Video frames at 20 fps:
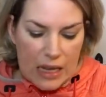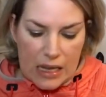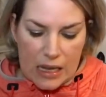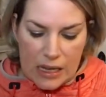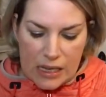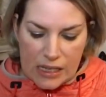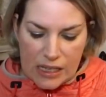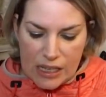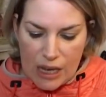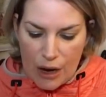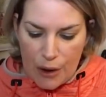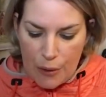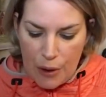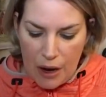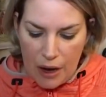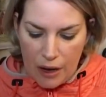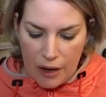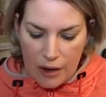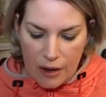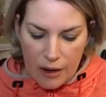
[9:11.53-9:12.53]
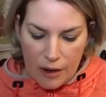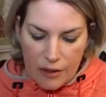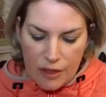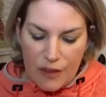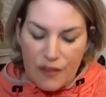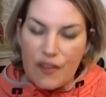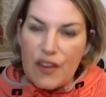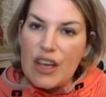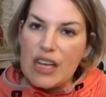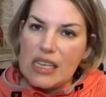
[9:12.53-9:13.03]
So the
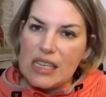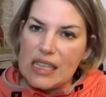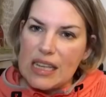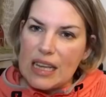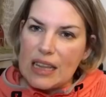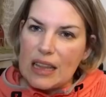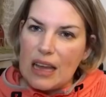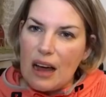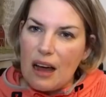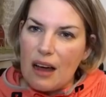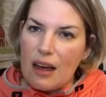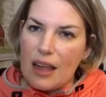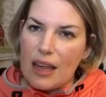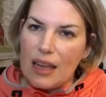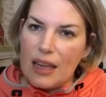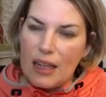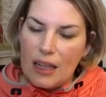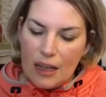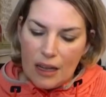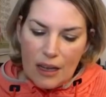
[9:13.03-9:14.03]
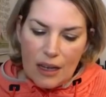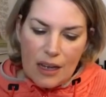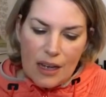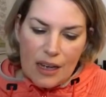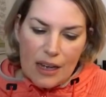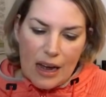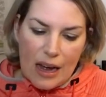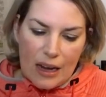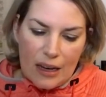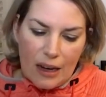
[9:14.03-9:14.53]
first thing that I
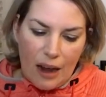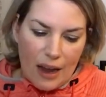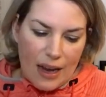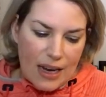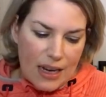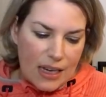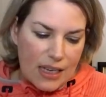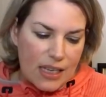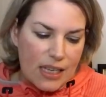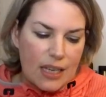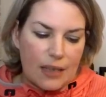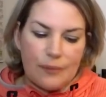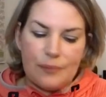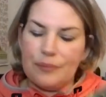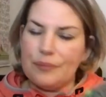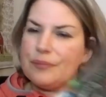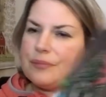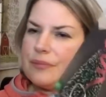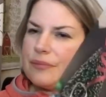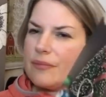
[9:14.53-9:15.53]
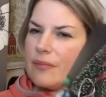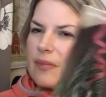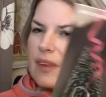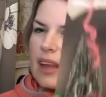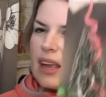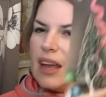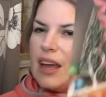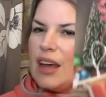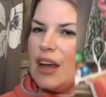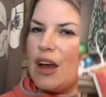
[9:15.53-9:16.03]
liked
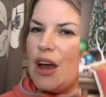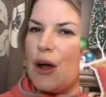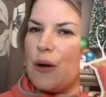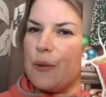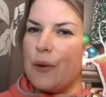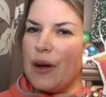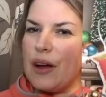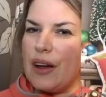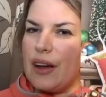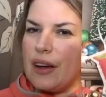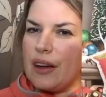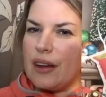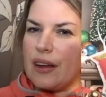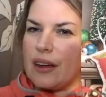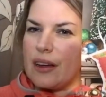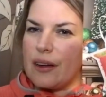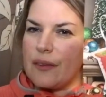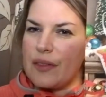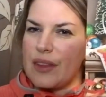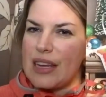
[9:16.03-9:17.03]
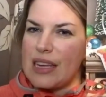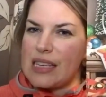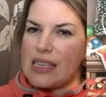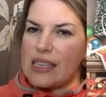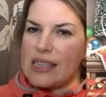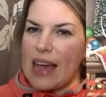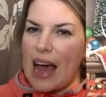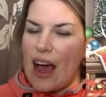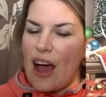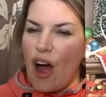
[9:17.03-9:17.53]
were these
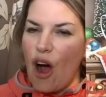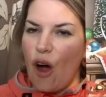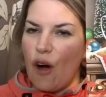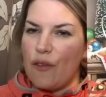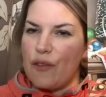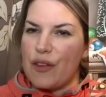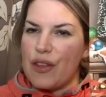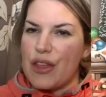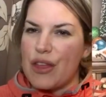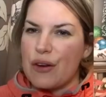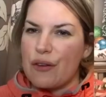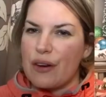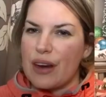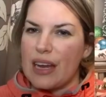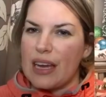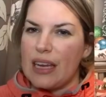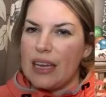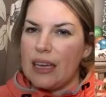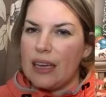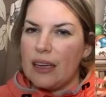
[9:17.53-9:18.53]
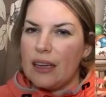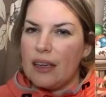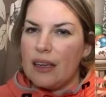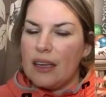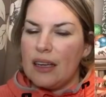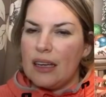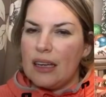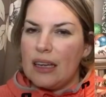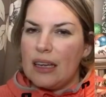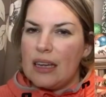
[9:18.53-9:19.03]
set of three
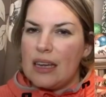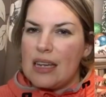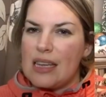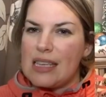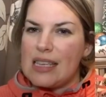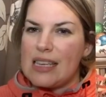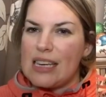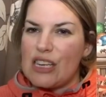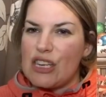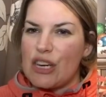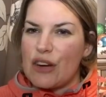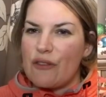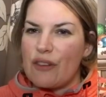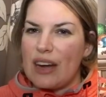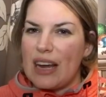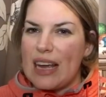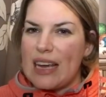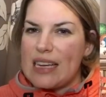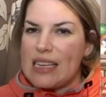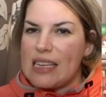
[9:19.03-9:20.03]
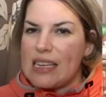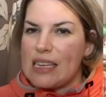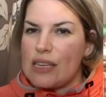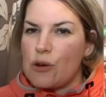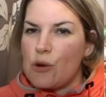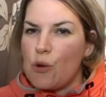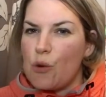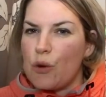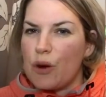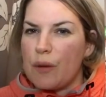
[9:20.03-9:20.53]
stitching related
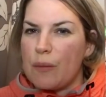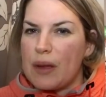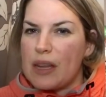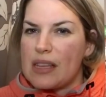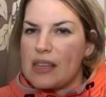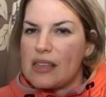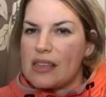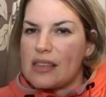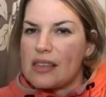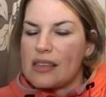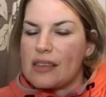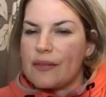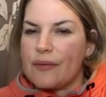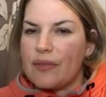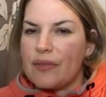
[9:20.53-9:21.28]
ornaments.